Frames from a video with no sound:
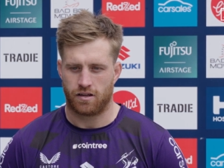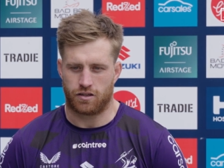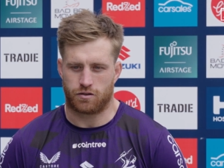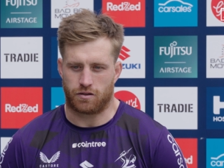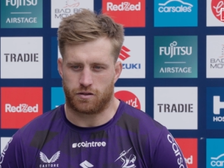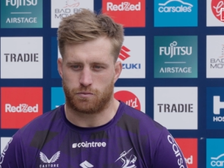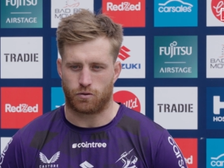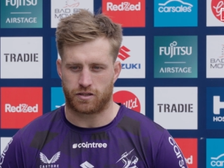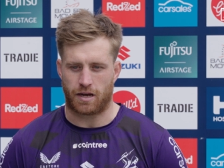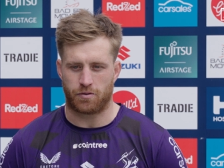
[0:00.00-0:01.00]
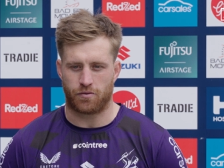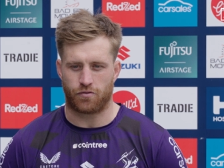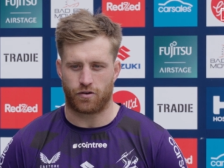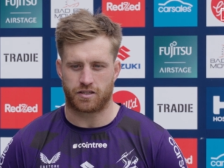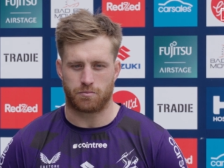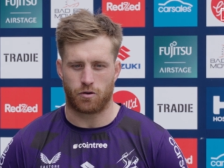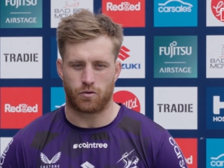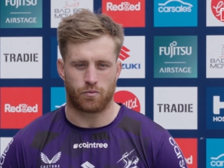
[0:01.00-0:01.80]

it's just what is happening for us at the moment.